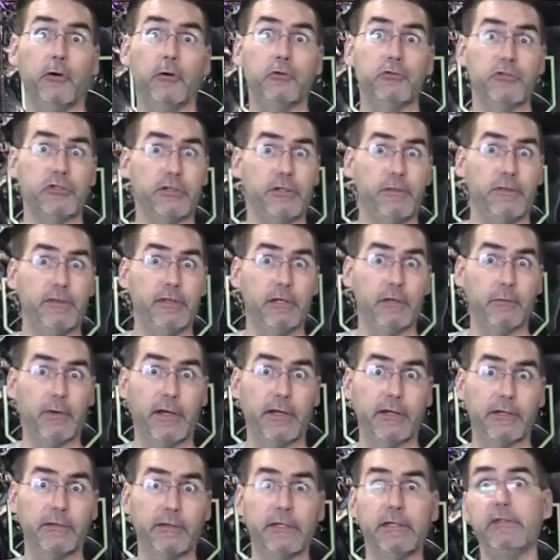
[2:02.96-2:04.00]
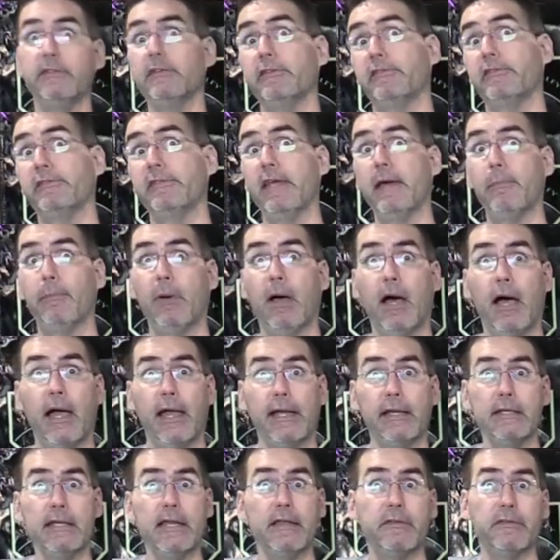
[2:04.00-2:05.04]
coach could theoretically just step
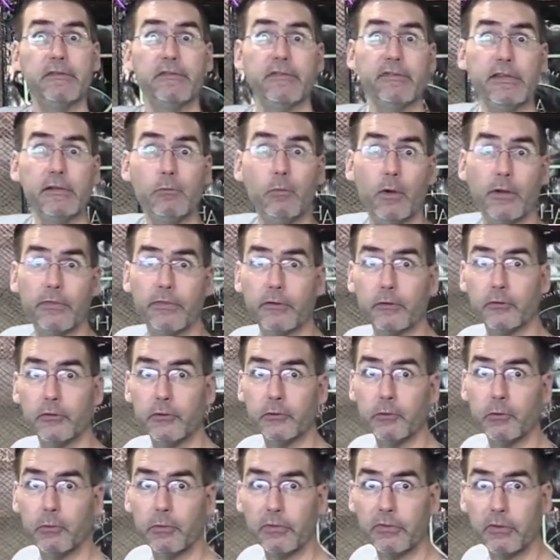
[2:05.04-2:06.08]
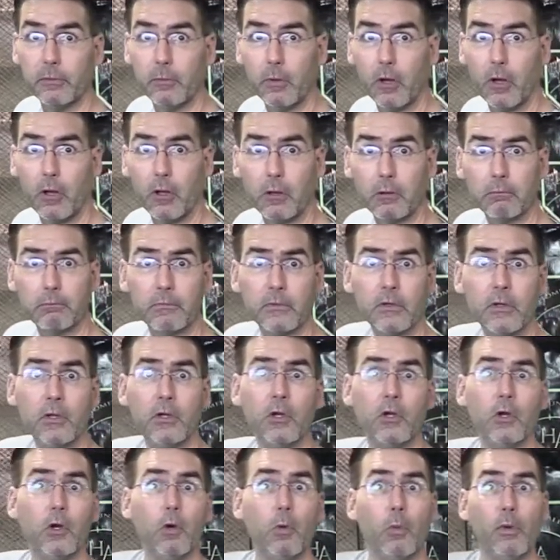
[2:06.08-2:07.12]
behind and see what they're doing with the ball.
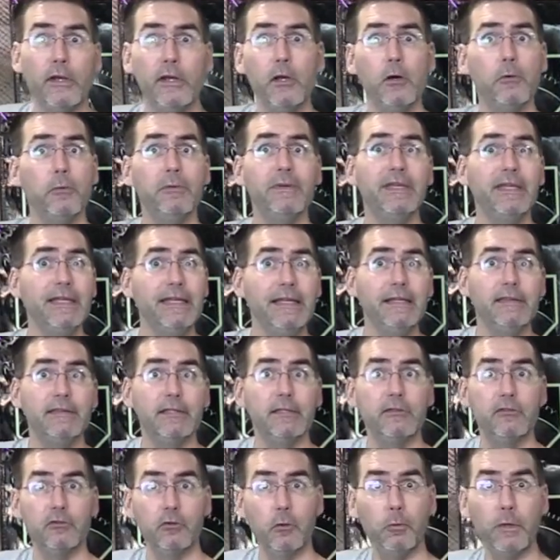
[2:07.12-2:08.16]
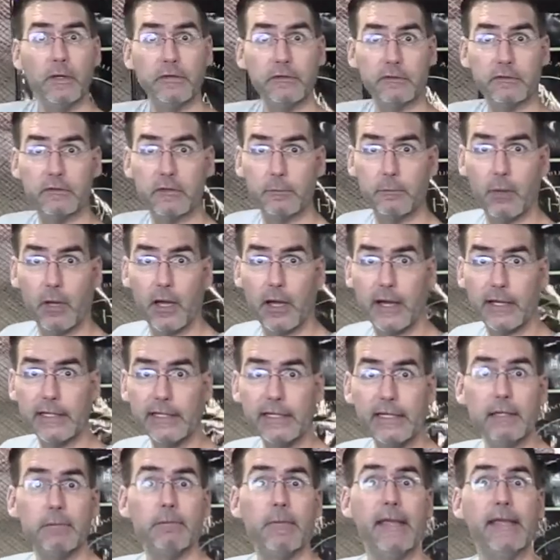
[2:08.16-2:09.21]
We don't need to twist the body
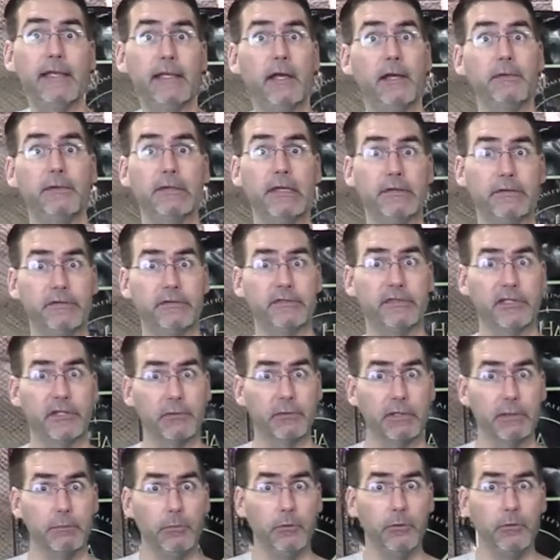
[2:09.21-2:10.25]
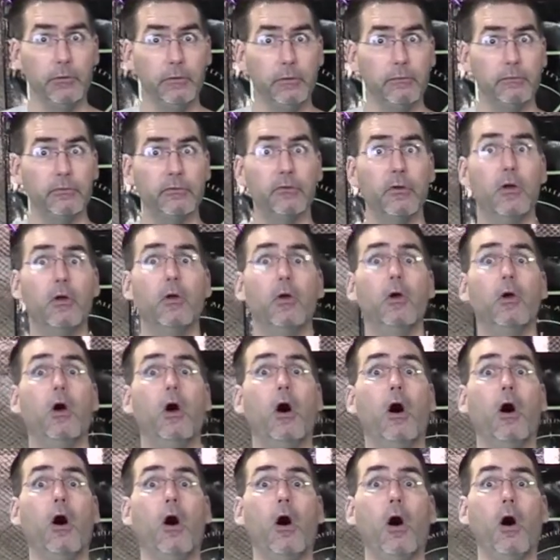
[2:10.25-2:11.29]
and make unnecessary moves.
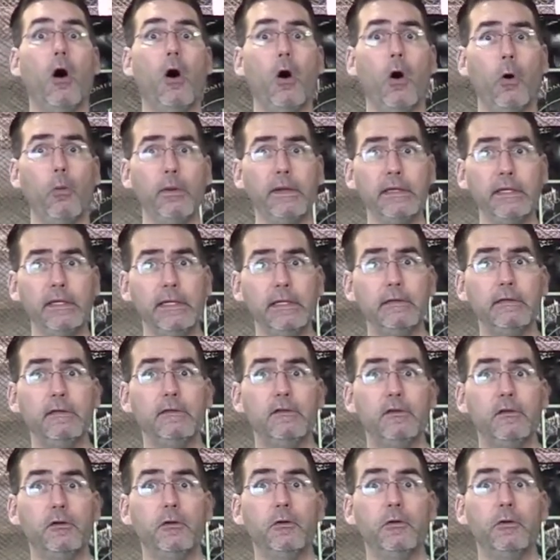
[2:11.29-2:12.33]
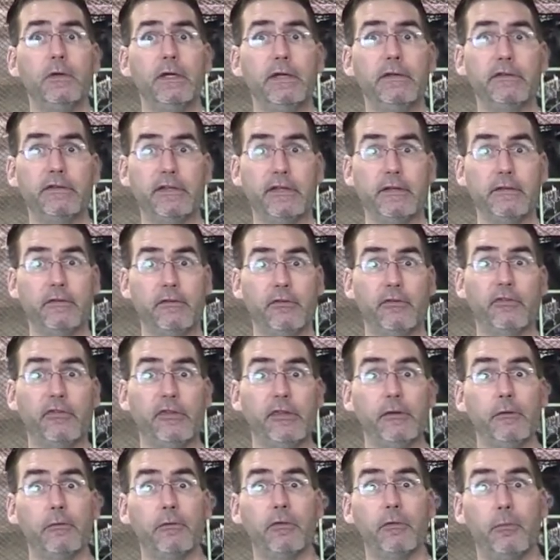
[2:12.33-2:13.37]
All we need to do is
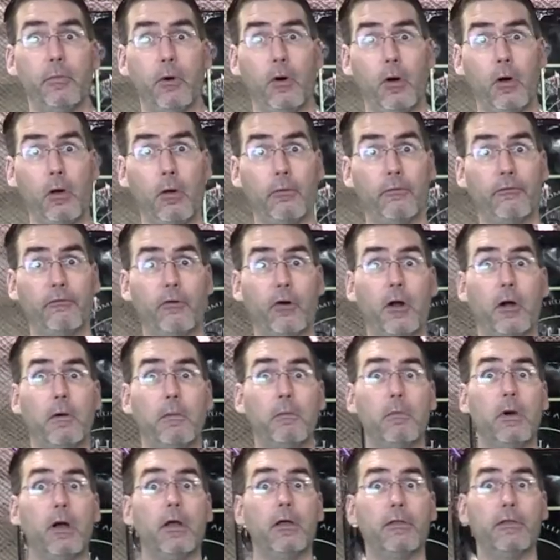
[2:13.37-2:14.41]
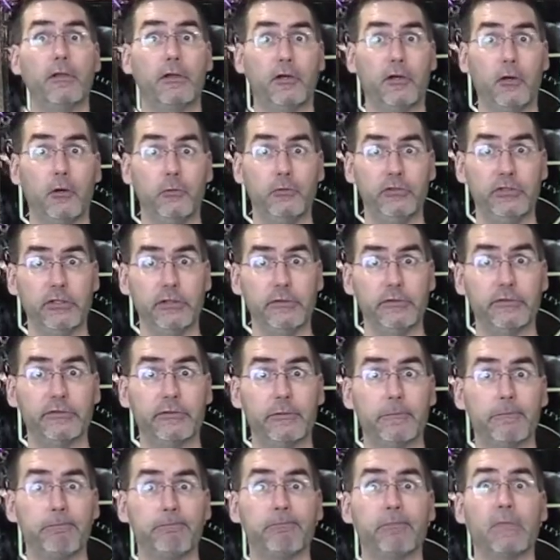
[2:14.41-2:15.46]
conceal the ball from the
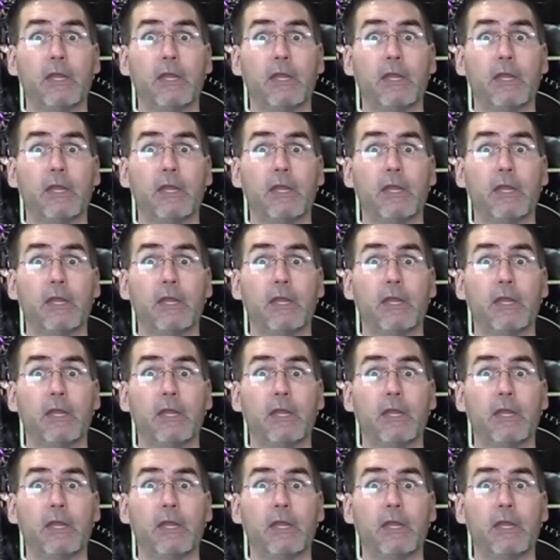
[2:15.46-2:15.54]
coaches.